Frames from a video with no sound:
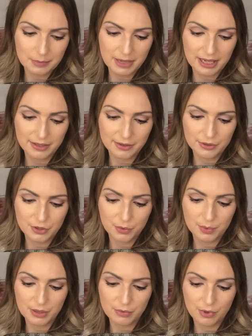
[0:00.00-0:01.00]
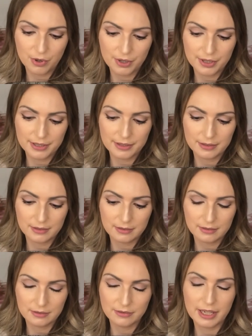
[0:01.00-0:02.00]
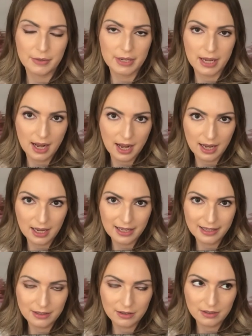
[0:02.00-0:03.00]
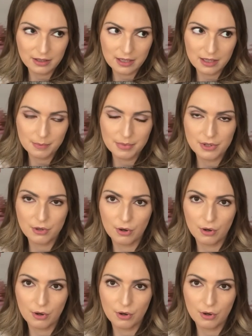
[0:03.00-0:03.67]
better to be worn very high on the hips